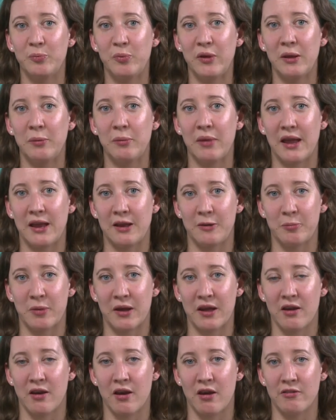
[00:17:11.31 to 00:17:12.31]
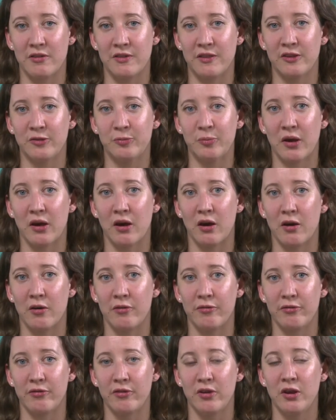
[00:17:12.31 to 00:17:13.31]
being made by her in this
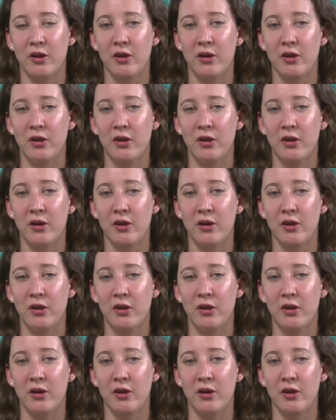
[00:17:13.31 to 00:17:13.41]
behalf,